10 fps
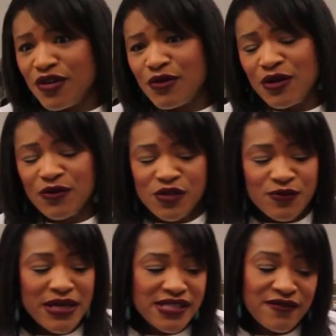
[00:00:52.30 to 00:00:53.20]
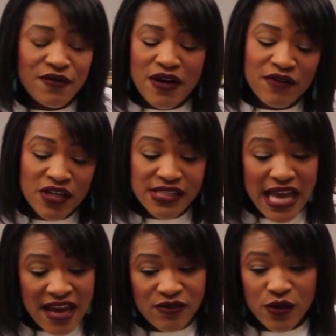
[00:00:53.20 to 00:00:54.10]
You know, I don't want to do medicine forever because I
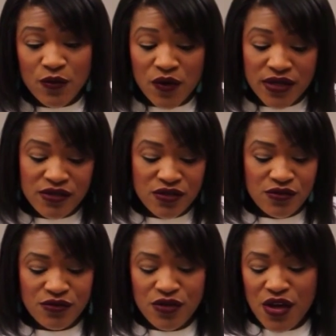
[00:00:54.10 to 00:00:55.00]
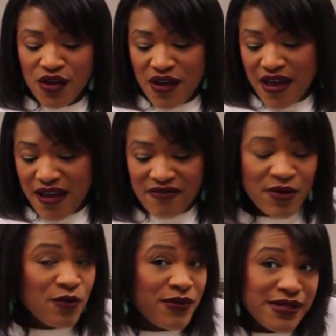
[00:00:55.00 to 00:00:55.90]
have to. I want to have
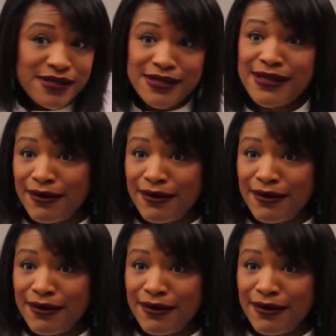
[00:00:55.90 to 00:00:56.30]
my own business.